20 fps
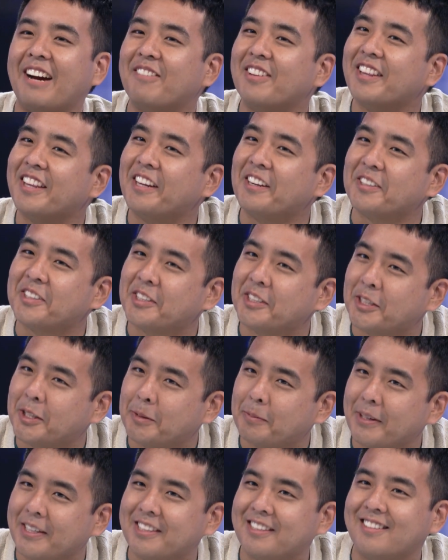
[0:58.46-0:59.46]
I'm a little
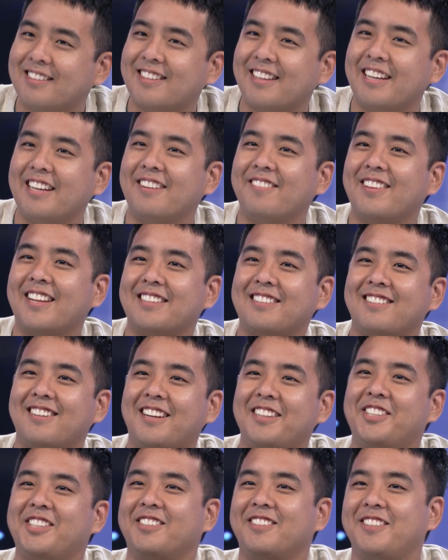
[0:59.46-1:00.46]
suspicious then if that's
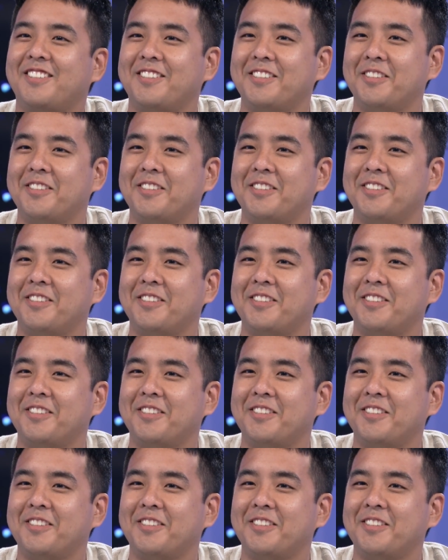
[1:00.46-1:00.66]
not Chillen